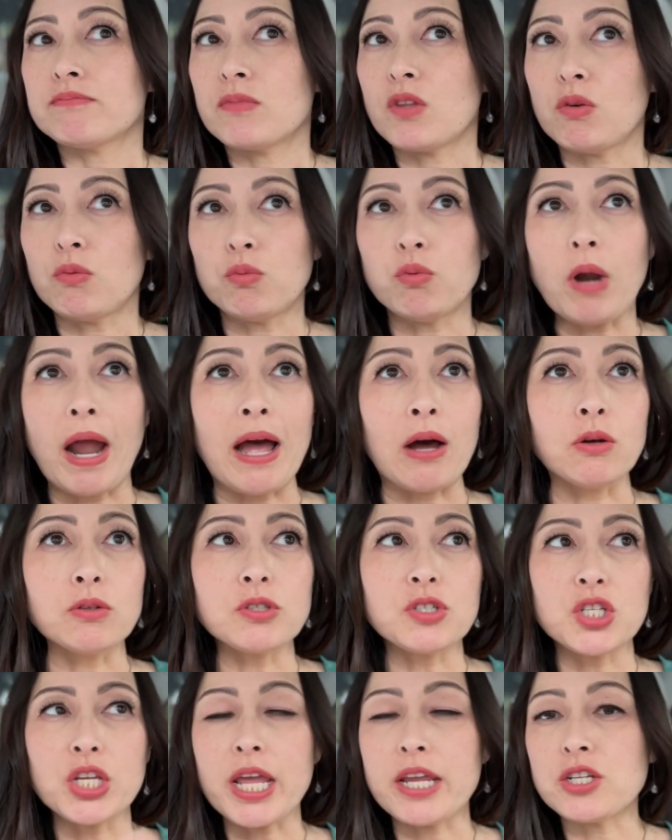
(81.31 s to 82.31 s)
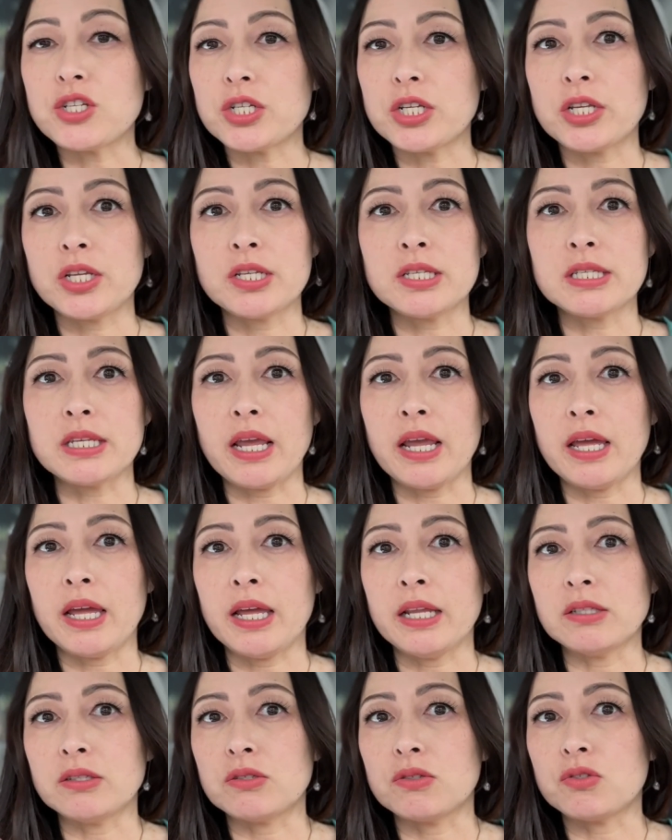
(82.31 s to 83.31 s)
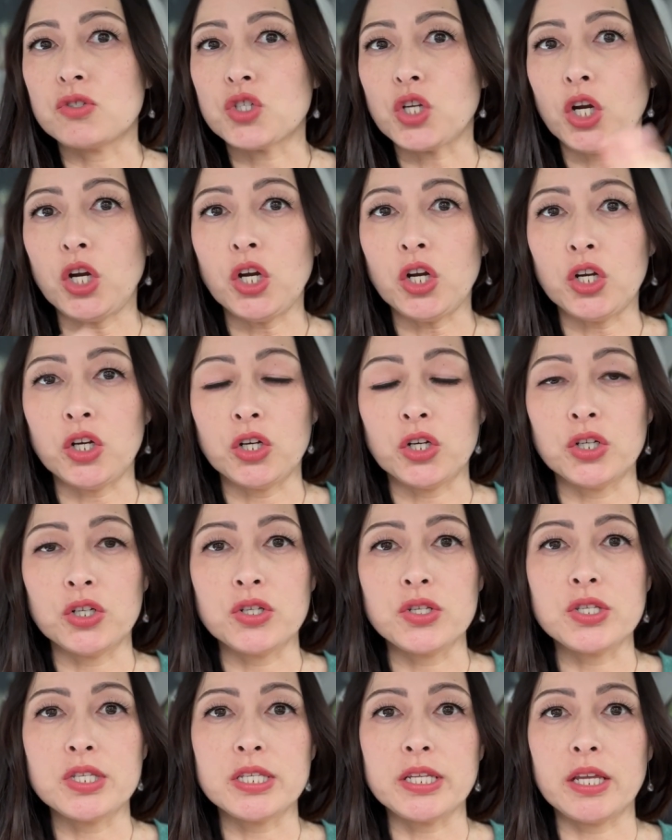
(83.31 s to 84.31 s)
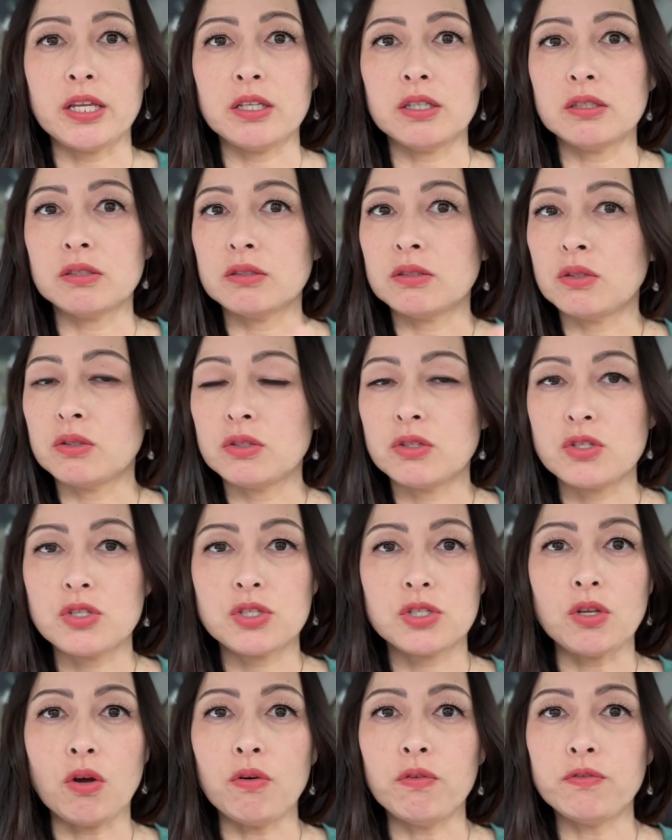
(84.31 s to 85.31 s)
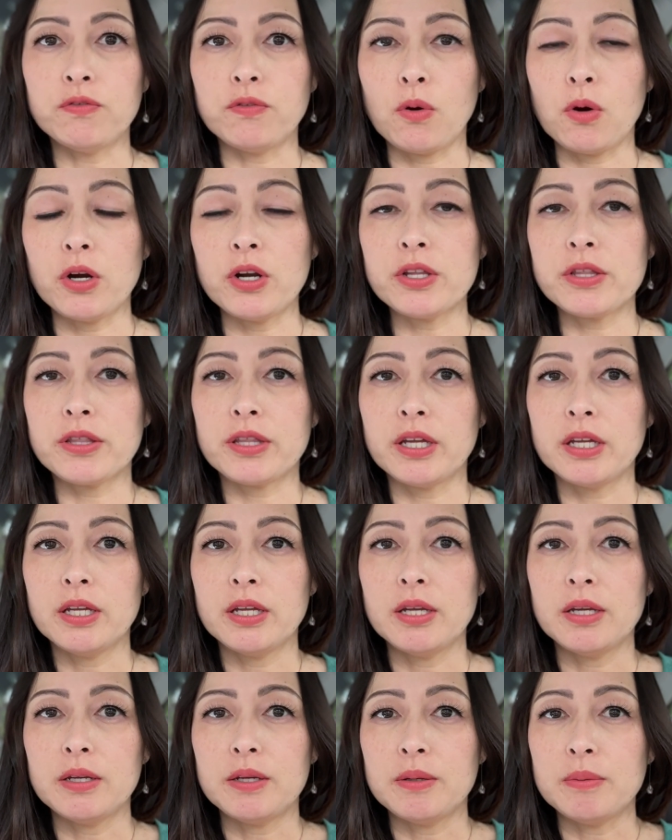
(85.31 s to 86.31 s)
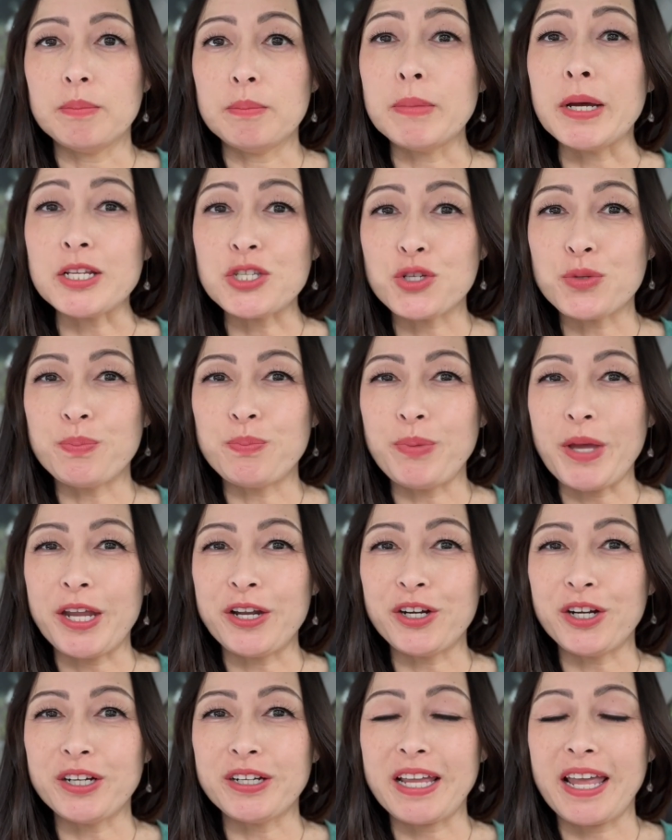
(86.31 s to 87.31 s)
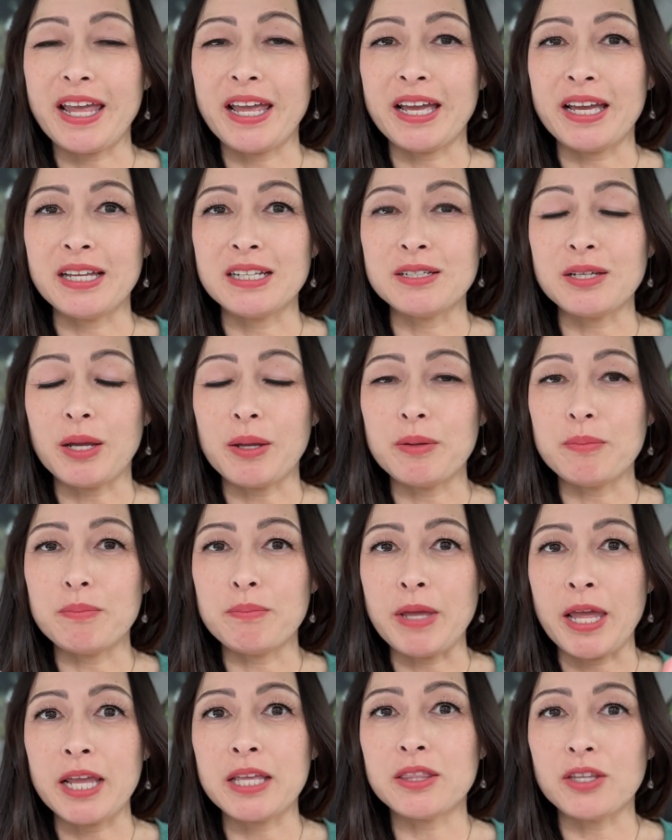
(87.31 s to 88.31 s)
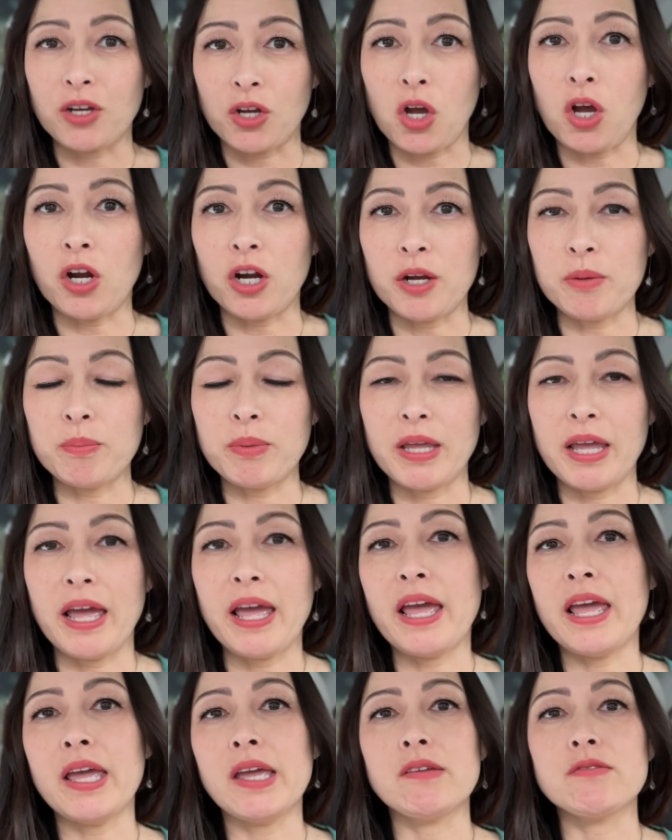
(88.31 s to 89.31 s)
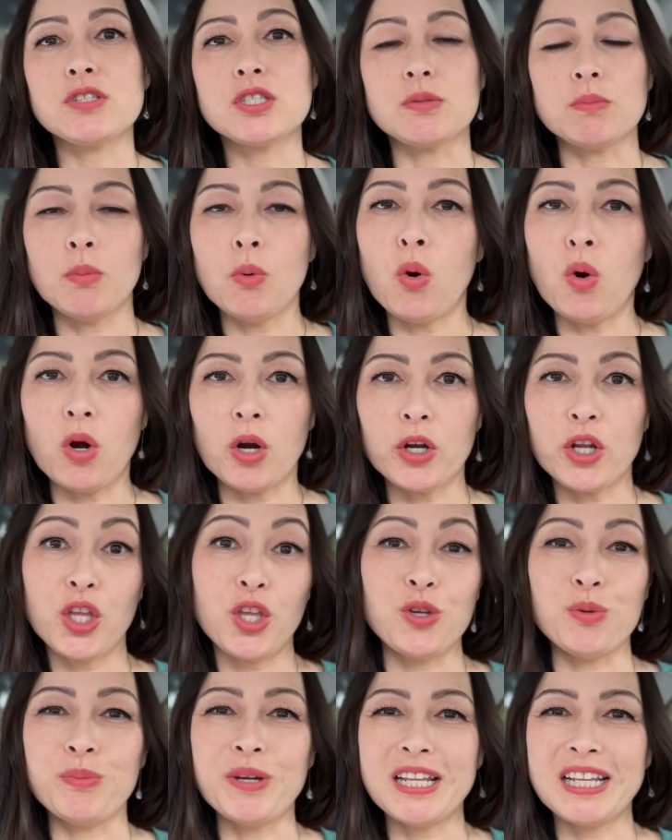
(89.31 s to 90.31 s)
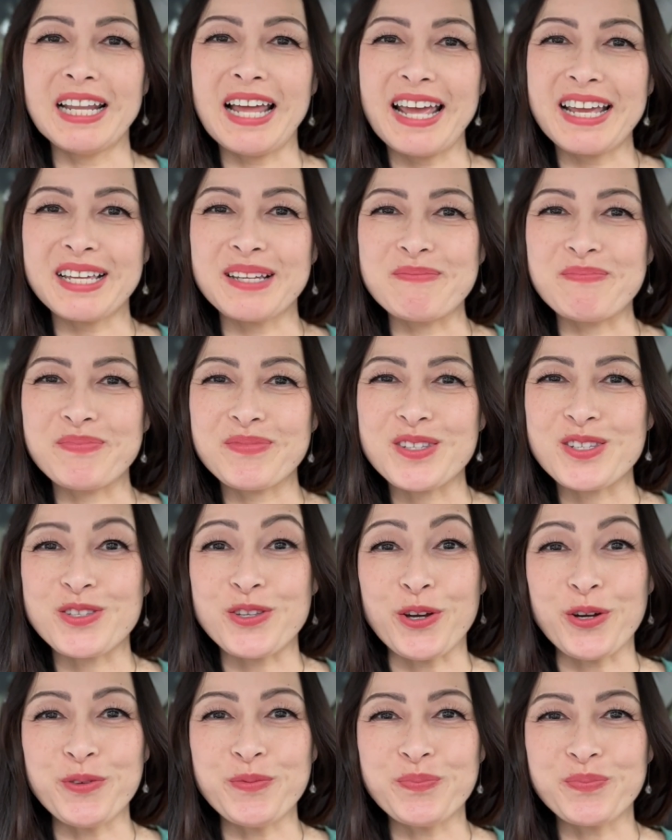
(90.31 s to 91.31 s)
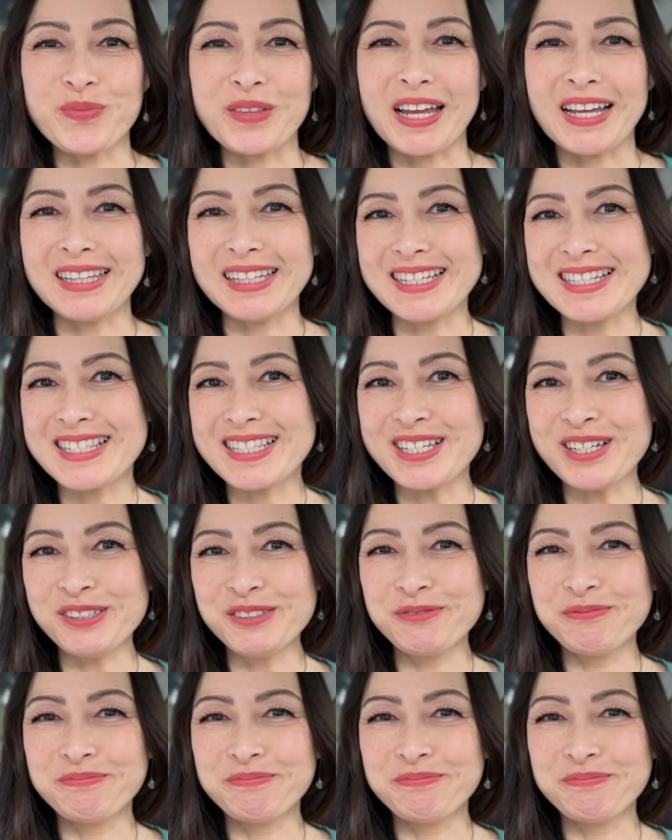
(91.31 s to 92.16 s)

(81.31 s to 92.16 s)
route changes and turns and so forth much better and make the car behaves more human-like. So let's go.